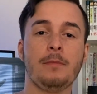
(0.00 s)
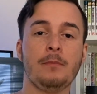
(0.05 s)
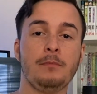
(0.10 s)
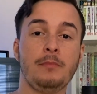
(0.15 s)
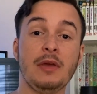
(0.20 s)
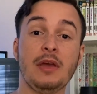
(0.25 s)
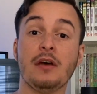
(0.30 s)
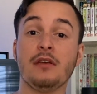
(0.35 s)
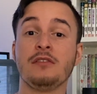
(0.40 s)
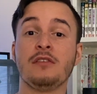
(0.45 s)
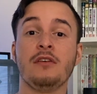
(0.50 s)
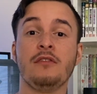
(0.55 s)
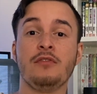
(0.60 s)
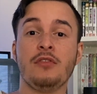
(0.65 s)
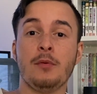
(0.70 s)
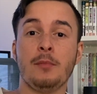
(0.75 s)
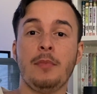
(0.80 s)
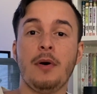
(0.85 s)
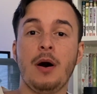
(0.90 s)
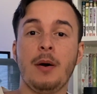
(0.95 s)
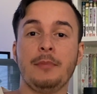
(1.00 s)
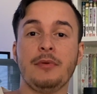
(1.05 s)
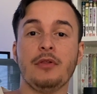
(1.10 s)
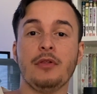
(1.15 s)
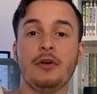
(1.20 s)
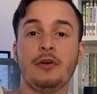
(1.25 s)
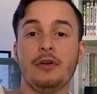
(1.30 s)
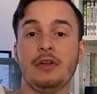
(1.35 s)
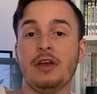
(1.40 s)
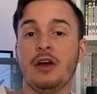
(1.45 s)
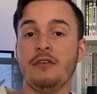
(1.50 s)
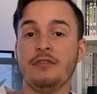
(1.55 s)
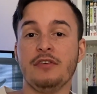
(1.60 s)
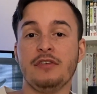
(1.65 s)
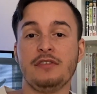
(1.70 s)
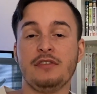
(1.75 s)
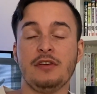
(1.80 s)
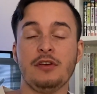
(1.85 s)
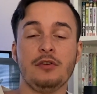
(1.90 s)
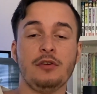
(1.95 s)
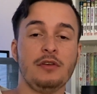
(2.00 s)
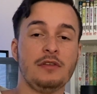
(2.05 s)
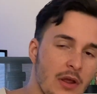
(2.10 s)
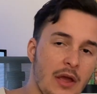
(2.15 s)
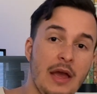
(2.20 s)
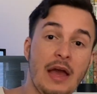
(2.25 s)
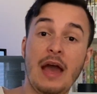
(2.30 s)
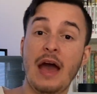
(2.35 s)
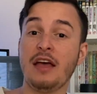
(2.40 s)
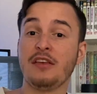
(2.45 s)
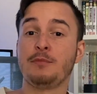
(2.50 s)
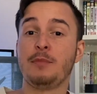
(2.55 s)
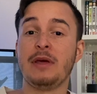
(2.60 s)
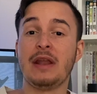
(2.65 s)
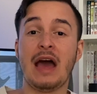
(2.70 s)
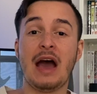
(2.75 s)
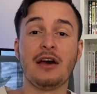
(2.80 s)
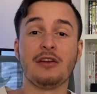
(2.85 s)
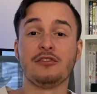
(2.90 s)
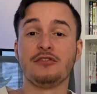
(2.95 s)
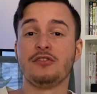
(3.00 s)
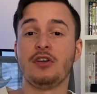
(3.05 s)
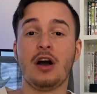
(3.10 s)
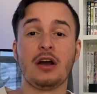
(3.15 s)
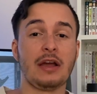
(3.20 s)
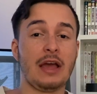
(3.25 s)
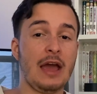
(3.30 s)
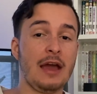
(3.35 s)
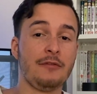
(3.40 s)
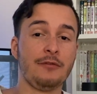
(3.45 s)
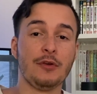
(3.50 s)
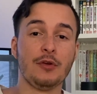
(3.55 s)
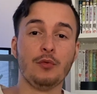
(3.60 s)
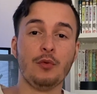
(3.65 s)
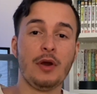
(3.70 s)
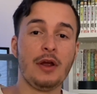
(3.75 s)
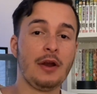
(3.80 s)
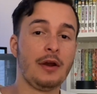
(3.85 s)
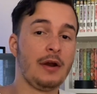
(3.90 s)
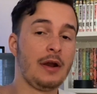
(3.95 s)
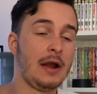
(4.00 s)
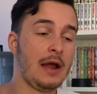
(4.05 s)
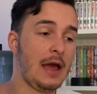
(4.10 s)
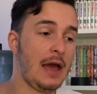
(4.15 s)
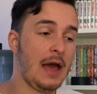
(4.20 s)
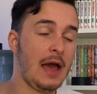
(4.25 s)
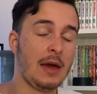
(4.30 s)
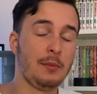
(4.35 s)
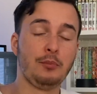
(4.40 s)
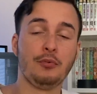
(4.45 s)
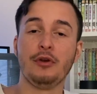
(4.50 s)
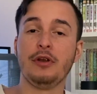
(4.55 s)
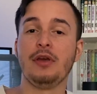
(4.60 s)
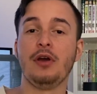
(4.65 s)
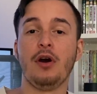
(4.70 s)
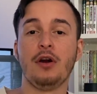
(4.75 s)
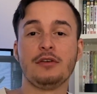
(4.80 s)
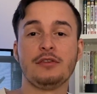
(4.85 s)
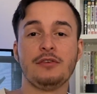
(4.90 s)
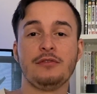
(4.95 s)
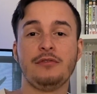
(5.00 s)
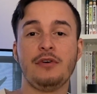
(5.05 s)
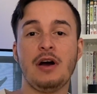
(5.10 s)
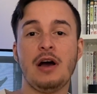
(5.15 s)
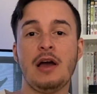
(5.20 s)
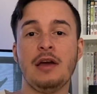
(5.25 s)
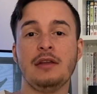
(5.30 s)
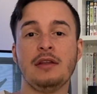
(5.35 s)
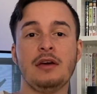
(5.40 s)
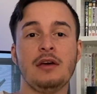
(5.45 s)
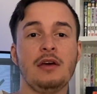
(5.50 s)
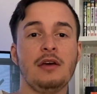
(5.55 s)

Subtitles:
Because of the popularity of the series, it has been out of stock everywhere and pretty hard to find,